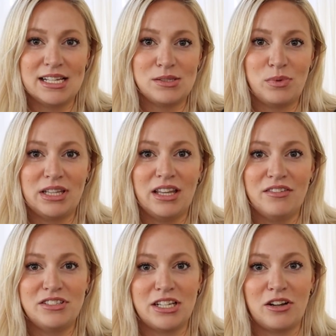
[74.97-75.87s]
as we'd
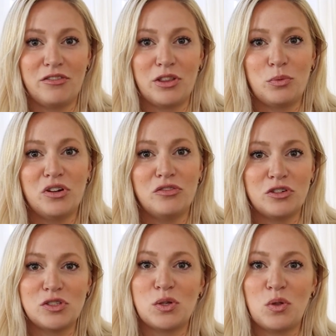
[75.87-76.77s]
lived in our fifth wheel
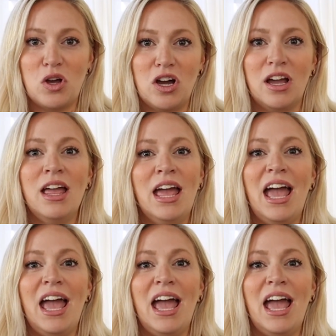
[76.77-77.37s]
for so long,